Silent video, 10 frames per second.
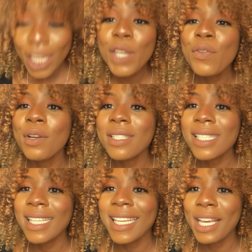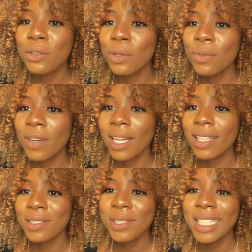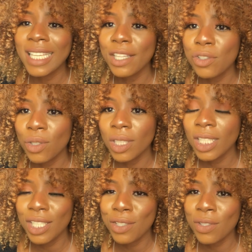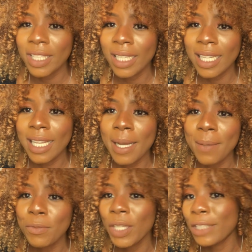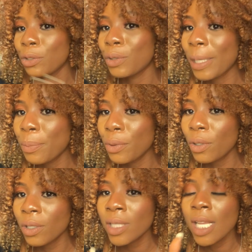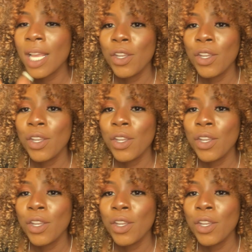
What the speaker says: If you're a skincare lover, you're a skincare junkie just like I am, you like to try products,